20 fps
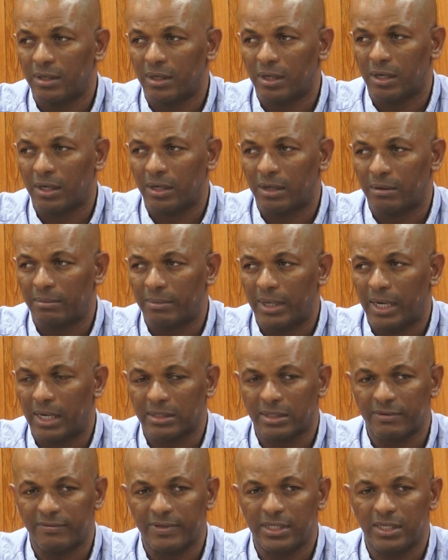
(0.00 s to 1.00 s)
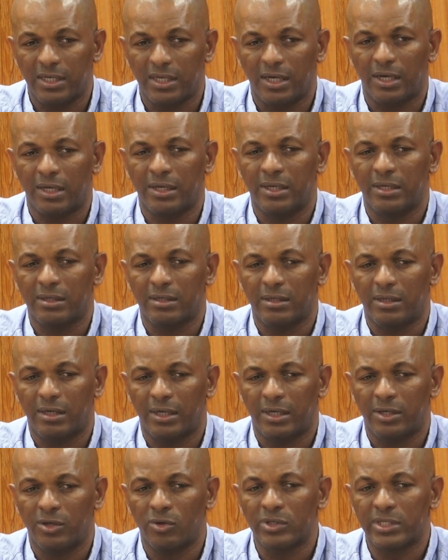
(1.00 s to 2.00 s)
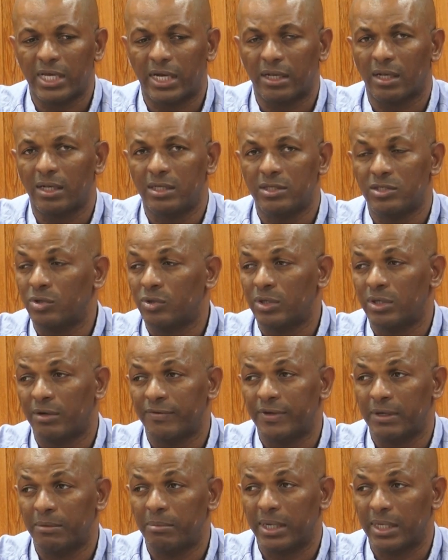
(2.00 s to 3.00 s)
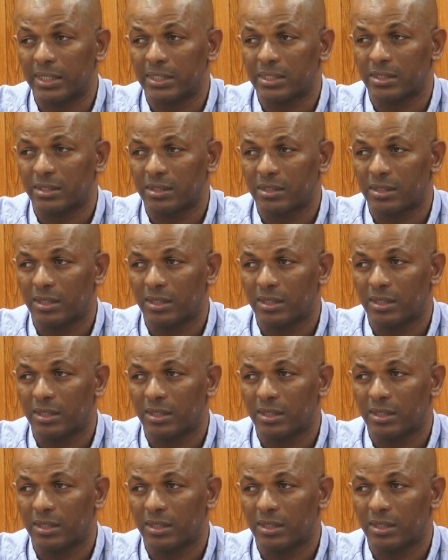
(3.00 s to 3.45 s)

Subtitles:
activity and those athletes doing of their best.